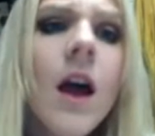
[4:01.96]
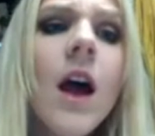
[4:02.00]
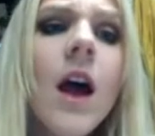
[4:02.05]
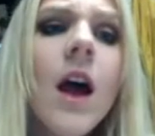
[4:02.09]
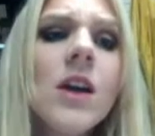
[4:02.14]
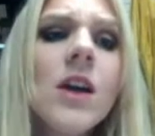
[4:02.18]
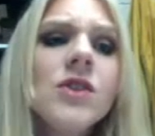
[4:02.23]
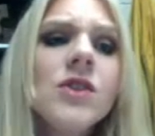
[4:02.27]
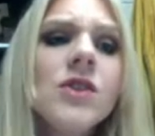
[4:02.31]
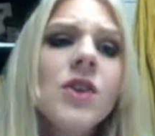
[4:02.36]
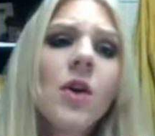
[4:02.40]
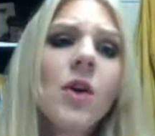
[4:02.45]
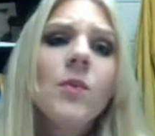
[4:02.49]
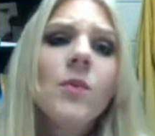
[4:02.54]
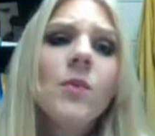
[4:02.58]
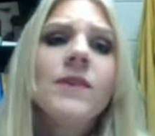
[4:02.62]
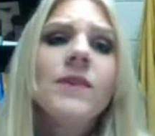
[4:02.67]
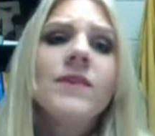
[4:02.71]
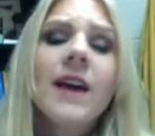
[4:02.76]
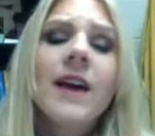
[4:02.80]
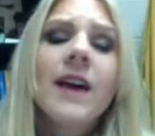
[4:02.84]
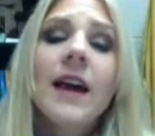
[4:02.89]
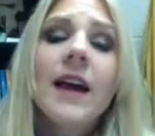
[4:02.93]
So
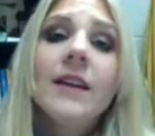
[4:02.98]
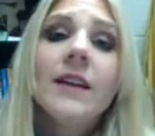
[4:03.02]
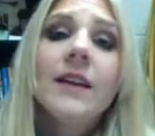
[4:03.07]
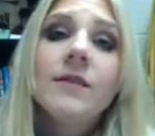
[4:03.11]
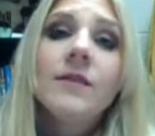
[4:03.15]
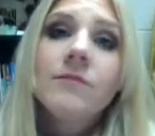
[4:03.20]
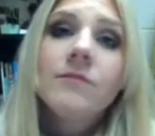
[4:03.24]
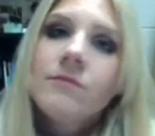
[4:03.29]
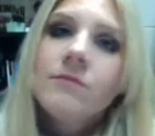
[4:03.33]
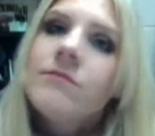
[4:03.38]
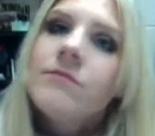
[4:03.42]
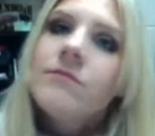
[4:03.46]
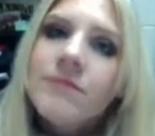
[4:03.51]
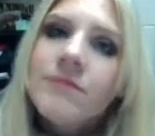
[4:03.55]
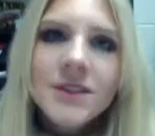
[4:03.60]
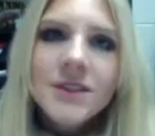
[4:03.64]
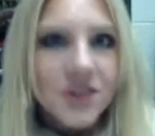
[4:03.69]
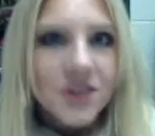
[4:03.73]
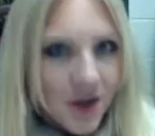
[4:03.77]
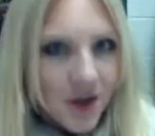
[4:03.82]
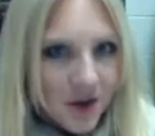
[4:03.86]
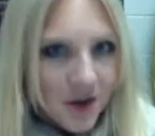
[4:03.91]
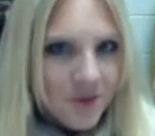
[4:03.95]
we've got
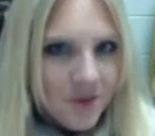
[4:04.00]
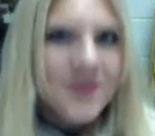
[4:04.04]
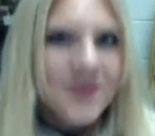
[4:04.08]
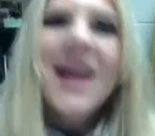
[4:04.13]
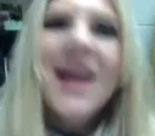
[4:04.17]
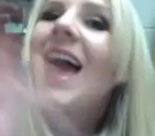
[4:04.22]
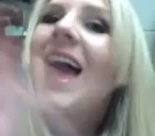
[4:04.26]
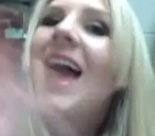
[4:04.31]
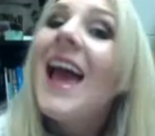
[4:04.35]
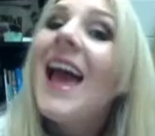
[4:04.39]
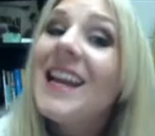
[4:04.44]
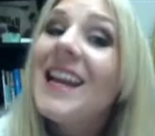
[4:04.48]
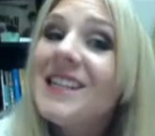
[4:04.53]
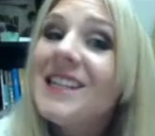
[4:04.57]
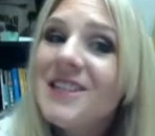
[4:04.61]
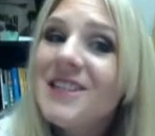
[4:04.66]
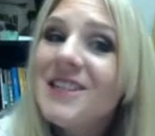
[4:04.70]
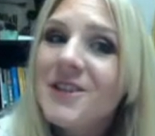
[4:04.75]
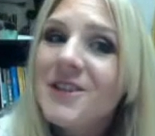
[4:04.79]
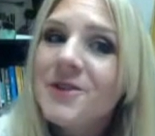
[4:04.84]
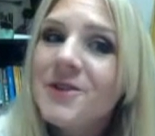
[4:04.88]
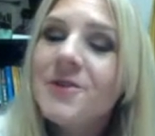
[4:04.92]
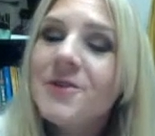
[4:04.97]
so and
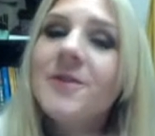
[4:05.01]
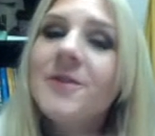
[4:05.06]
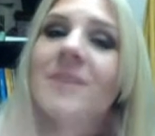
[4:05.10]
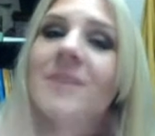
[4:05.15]
to.